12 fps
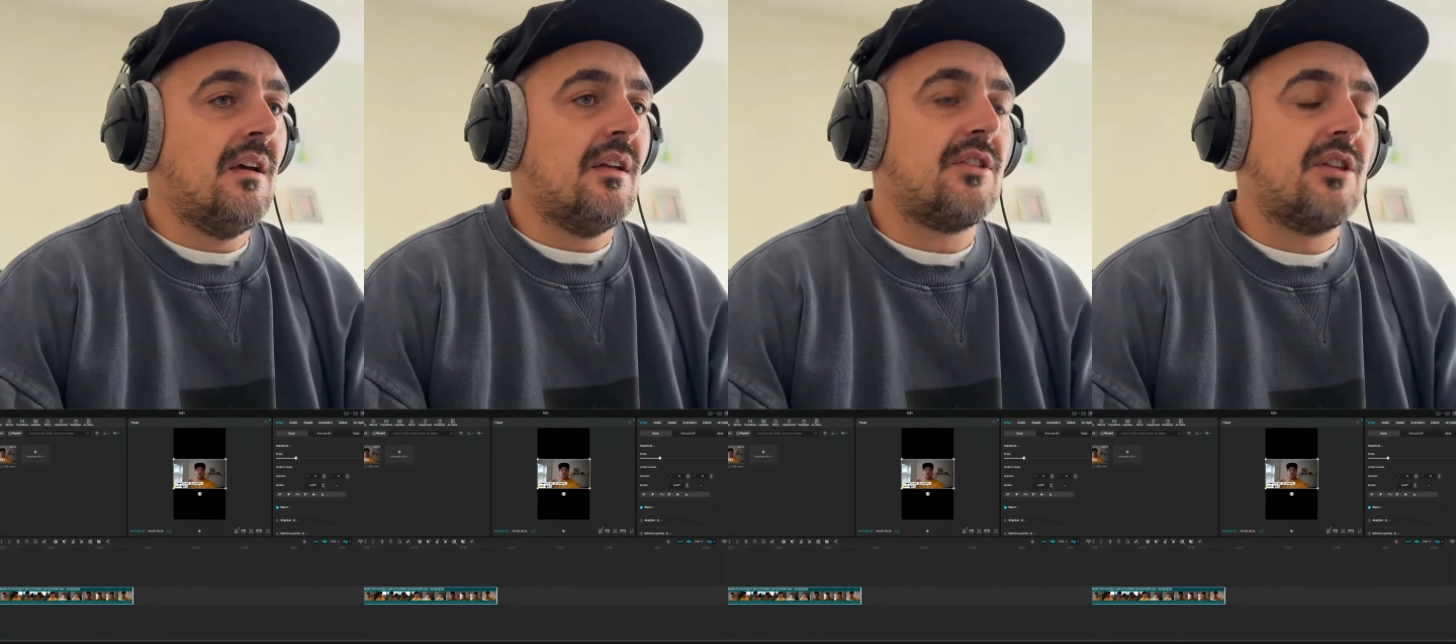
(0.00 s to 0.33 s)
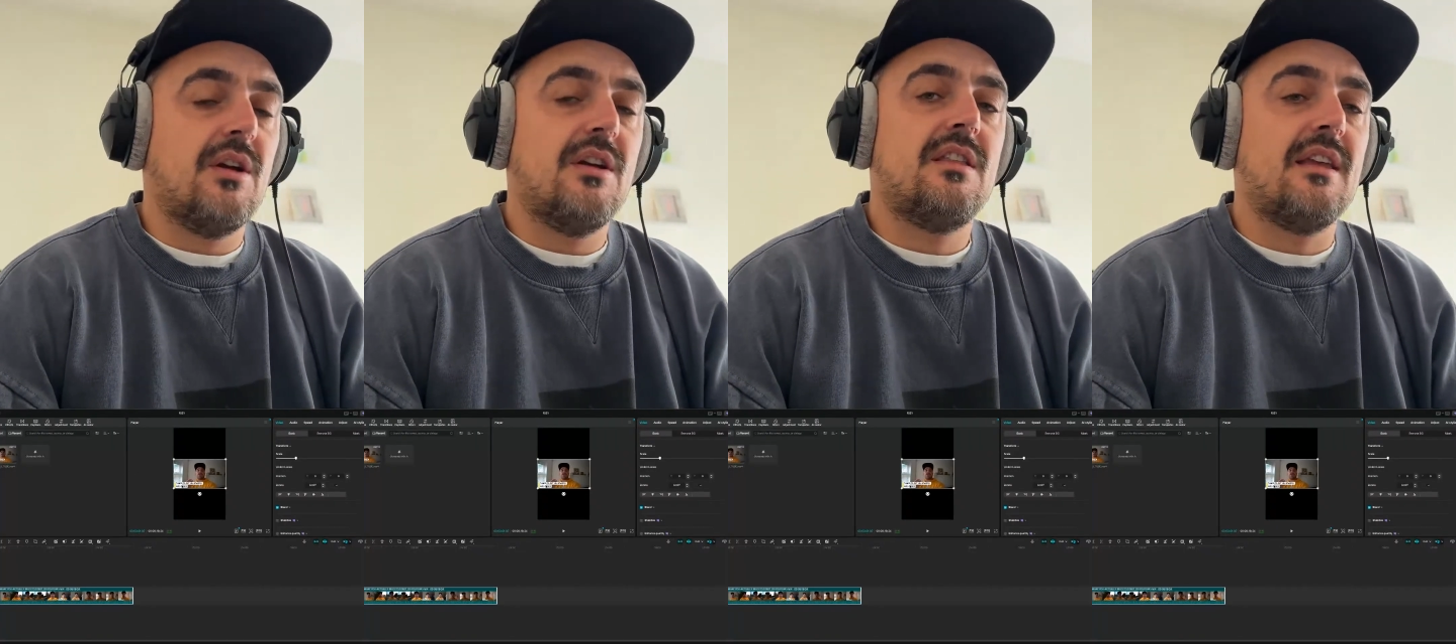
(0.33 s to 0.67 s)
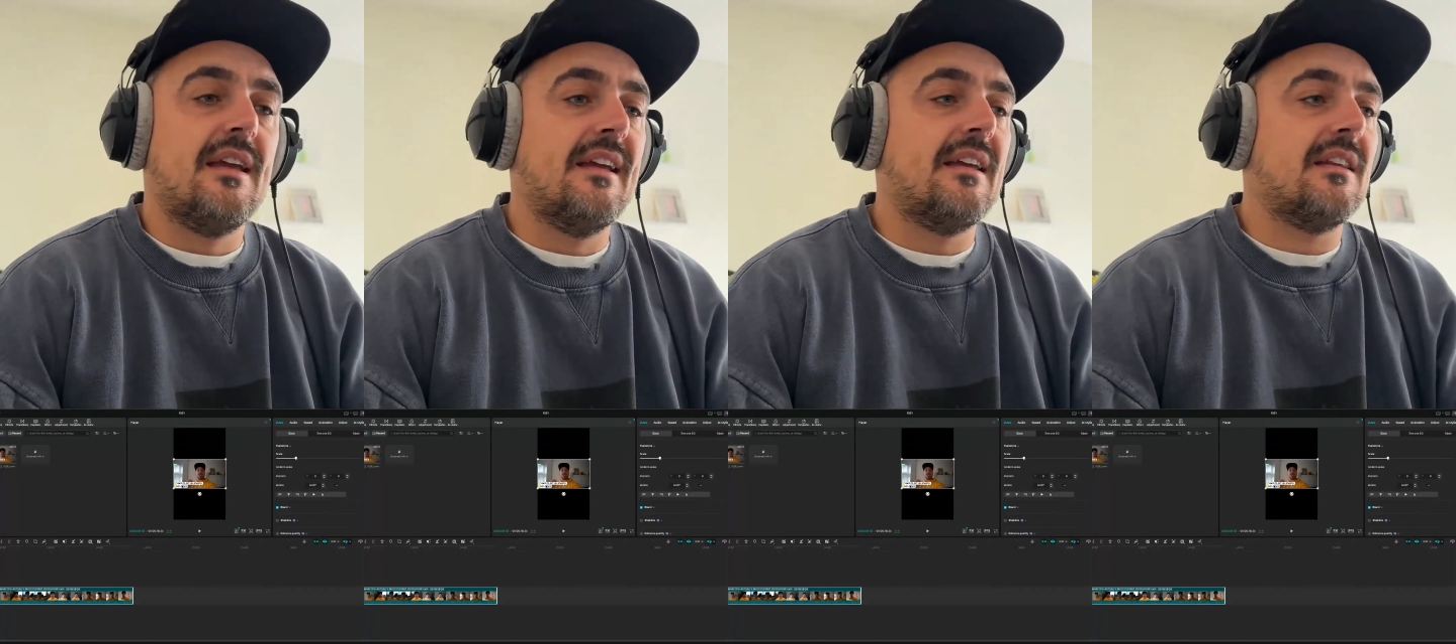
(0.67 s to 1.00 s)
the only
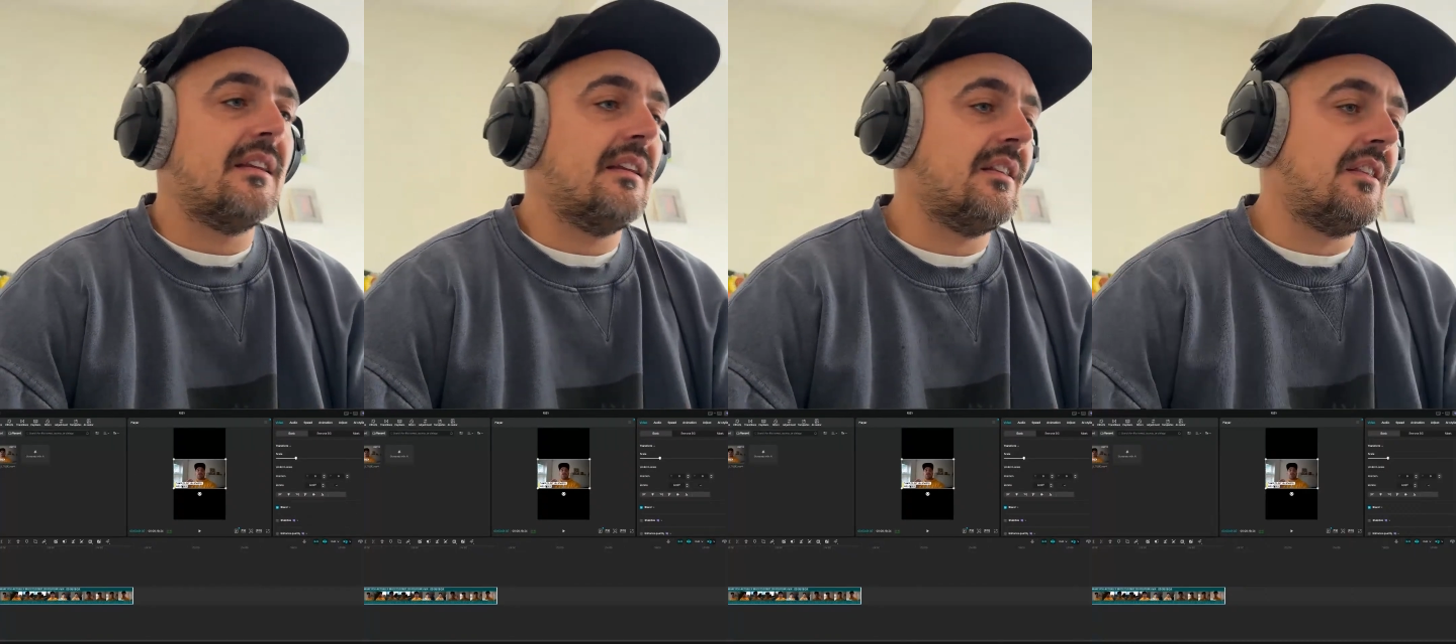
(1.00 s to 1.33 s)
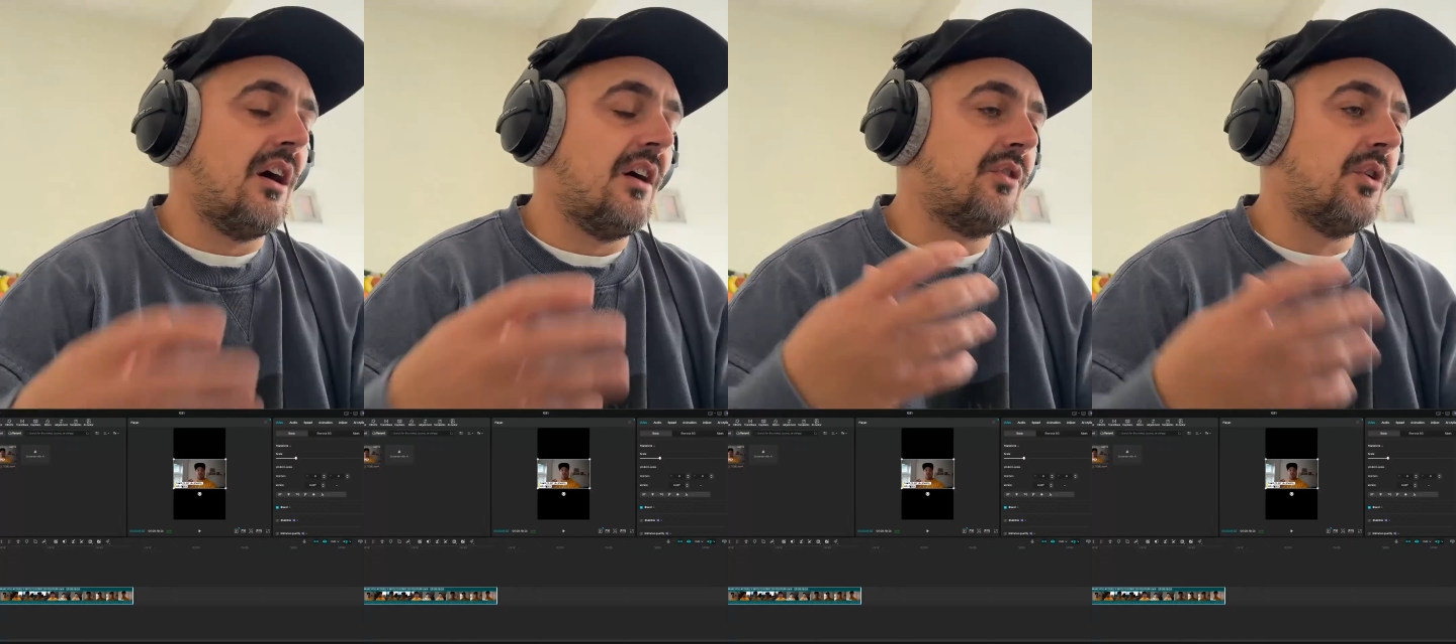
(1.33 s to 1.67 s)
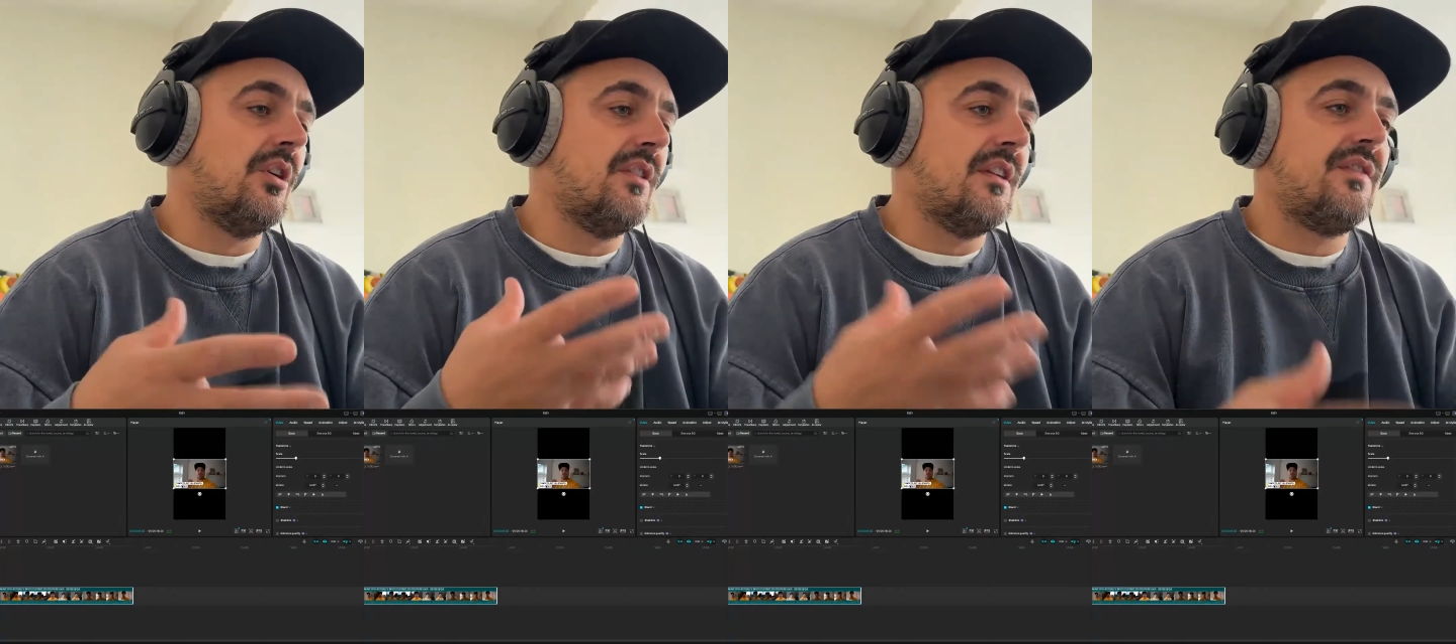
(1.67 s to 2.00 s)
thing that I've done
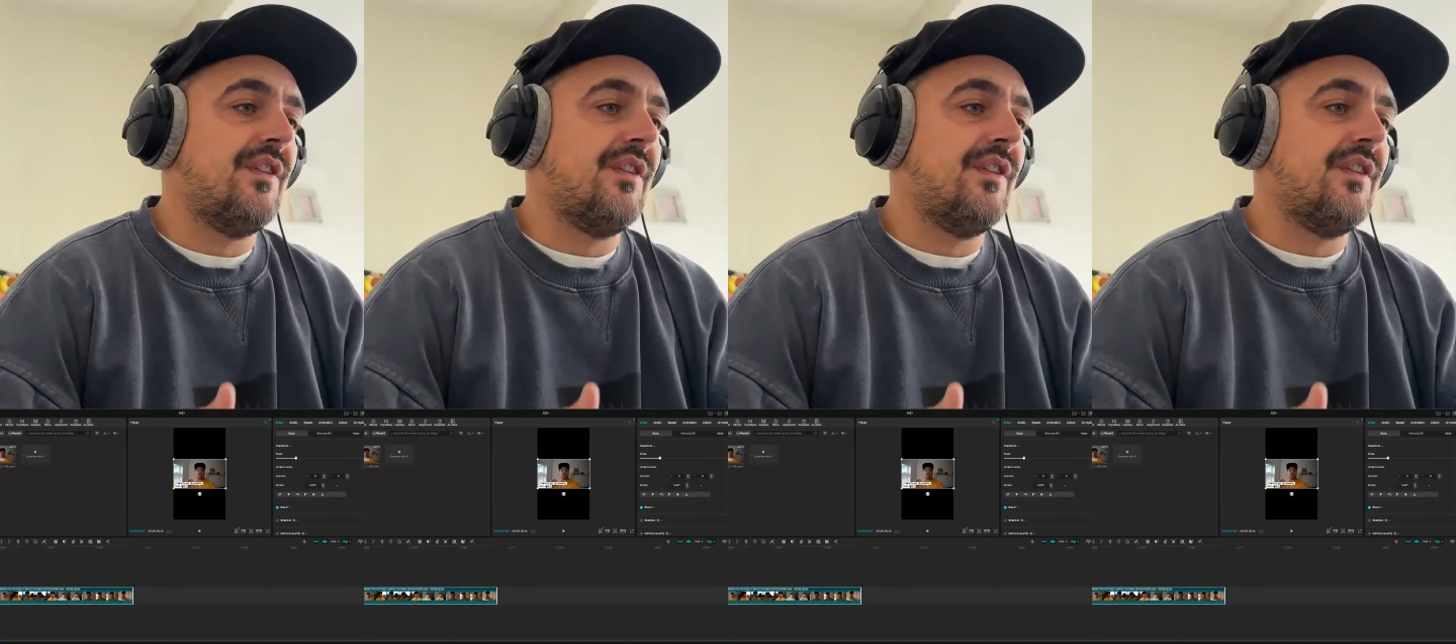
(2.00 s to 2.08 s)
on this